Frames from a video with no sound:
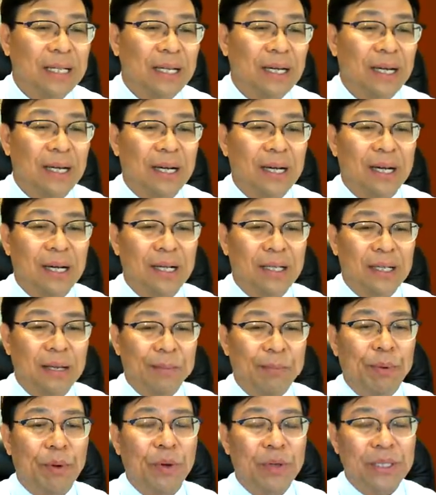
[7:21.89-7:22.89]

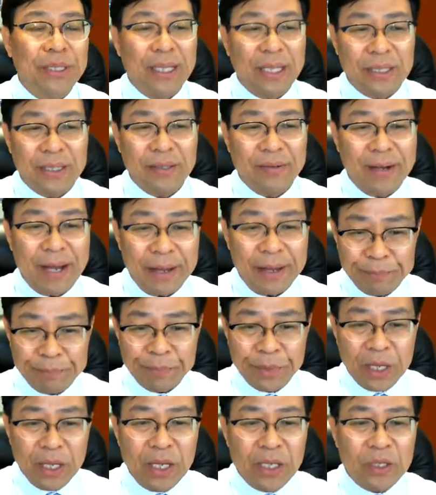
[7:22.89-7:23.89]
the process, right?
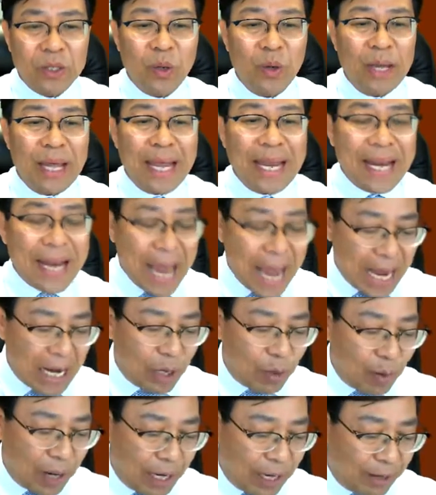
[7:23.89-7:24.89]
So in
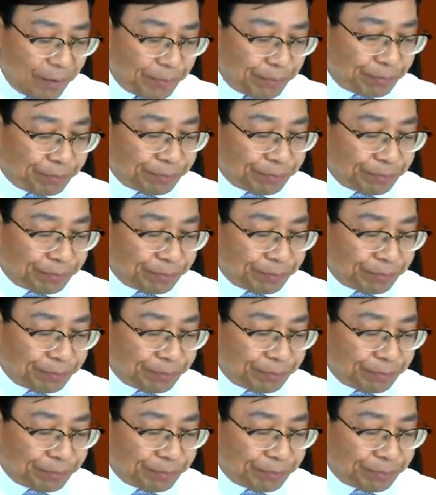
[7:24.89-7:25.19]
any way,